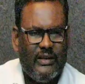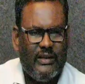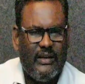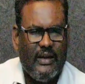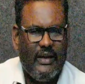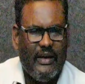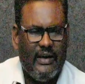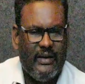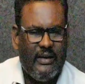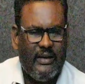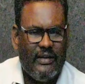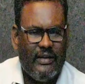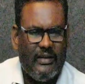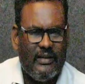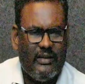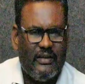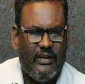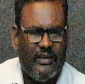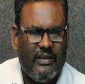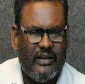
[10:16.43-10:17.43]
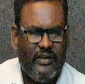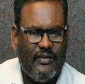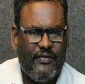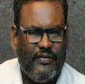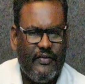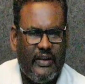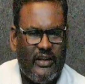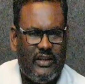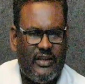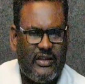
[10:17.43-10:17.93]
and
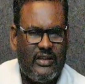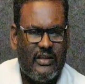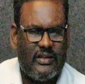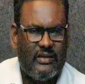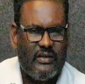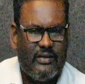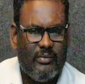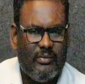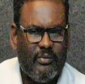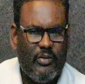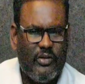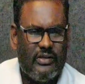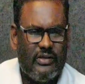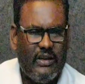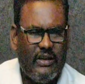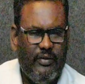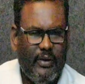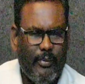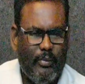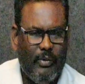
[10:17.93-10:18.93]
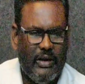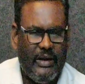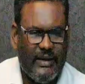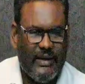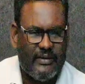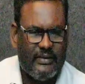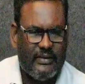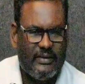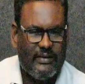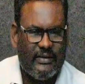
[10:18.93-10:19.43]
reference books and web
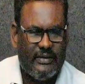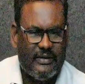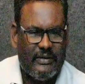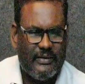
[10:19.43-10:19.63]
links.